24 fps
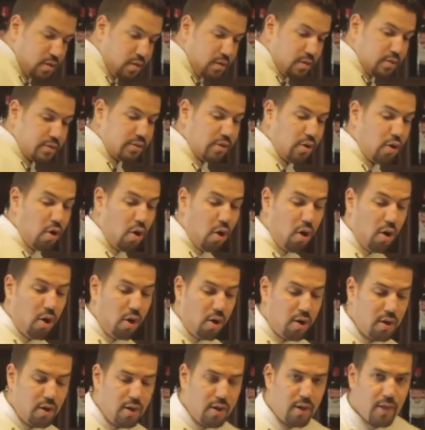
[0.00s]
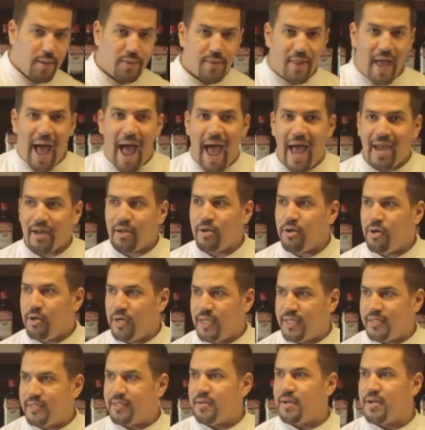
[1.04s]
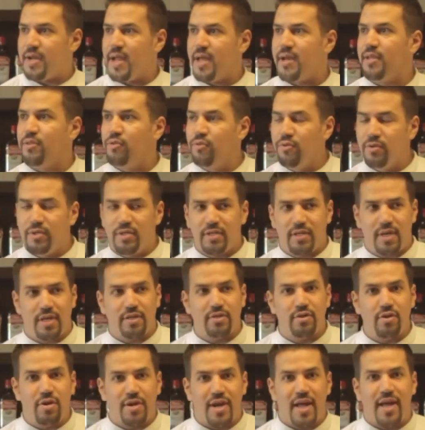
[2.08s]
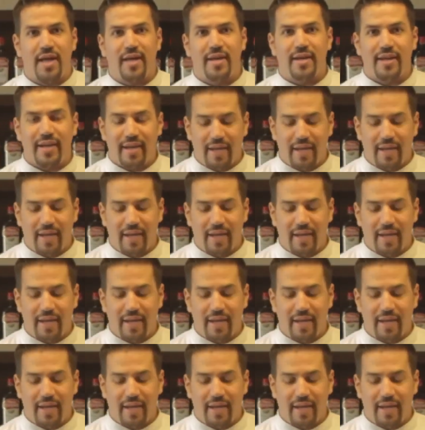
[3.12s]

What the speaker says: so the alcohol is gonna reduce. It's gonna